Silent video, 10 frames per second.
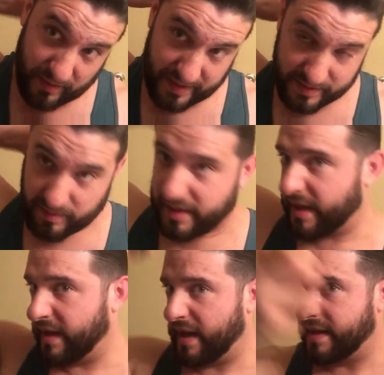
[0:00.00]
That's
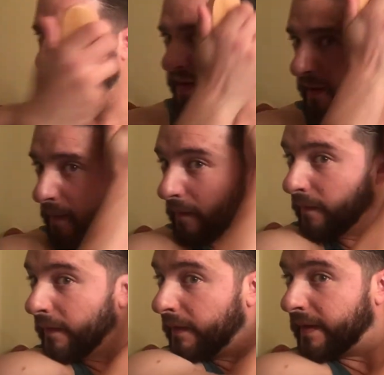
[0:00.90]
why I tend to go
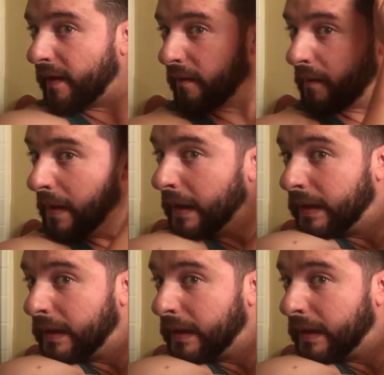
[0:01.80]
with it. Now,